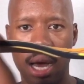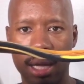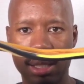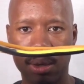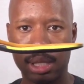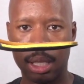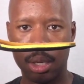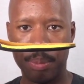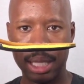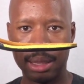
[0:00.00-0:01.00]
So it's a
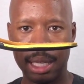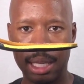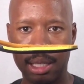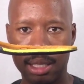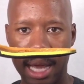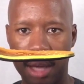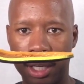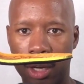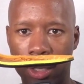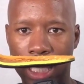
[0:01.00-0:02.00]
little bit thin down
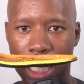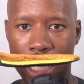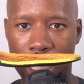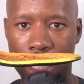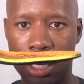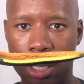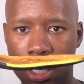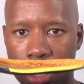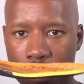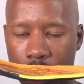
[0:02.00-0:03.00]
here on the end.
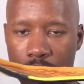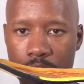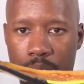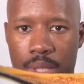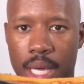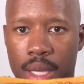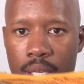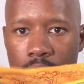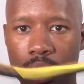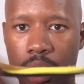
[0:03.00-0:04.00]
Put these shoes down.
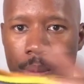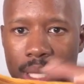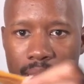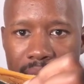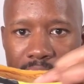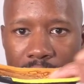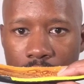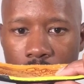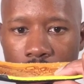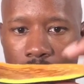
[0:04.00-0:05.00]
A little bit thin
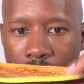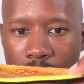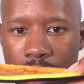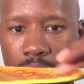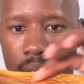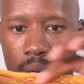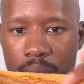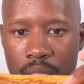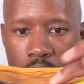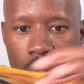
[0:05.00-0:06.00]
down here on the end, so you
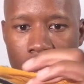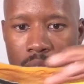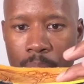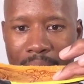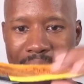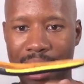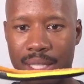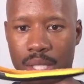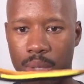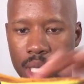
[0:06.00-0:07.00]
don't need too much
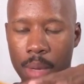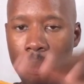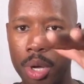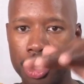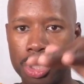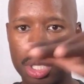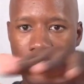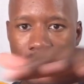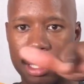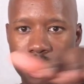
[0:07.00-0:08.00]
padding so it doesn't push
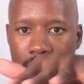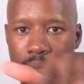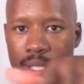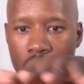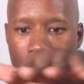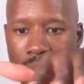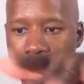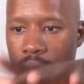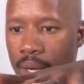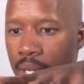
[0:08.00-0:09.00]
against the toe
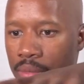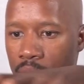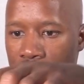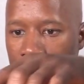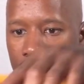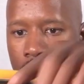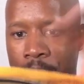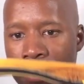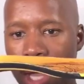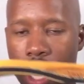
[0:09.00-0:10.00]
box area of your feet.
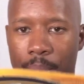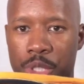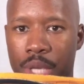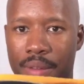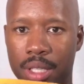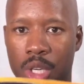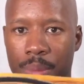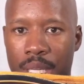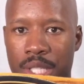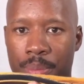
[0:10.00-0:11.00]
But you have a little
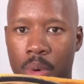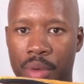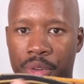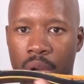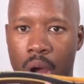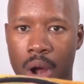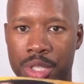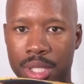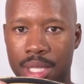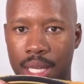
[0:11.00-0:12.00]
bit of support for your
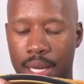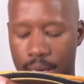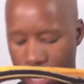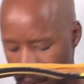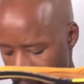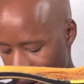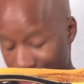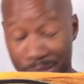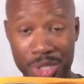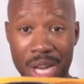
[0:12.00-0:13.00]
arches here.
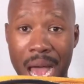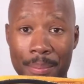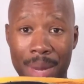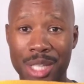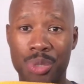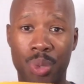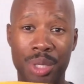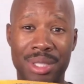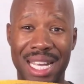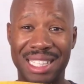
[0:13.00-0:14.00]
There's not much
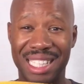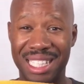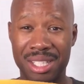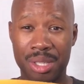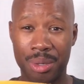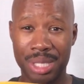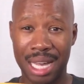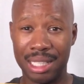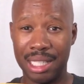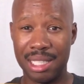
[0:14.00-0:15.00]
when you take the insoles
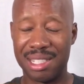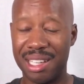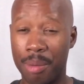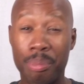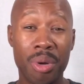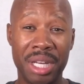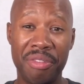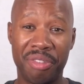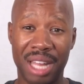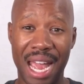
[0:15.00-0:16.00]
out of these. They're pretty
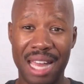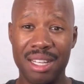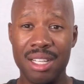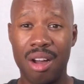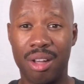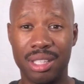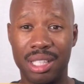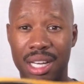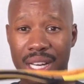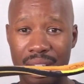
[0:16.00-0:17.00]
flat on
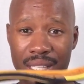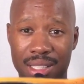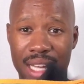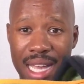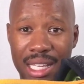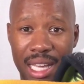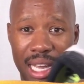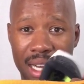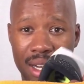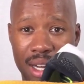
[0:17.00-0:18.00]
the
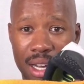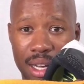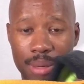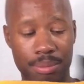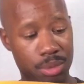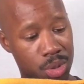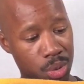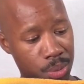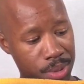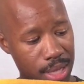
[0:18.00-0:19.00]
Nike Air
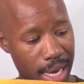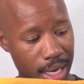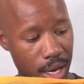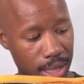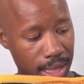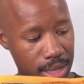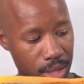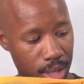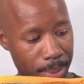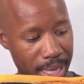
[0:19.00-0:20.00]
Zooms, like on these,
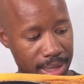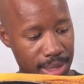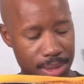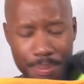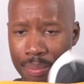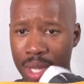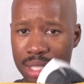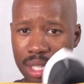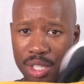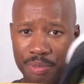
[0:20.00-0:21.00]
the Pegasus.
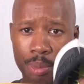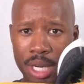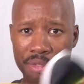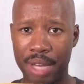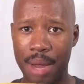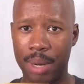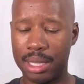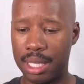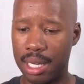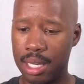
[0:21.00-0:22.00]
So it's pretty flat
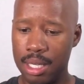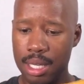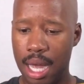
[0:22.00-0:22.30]
right there.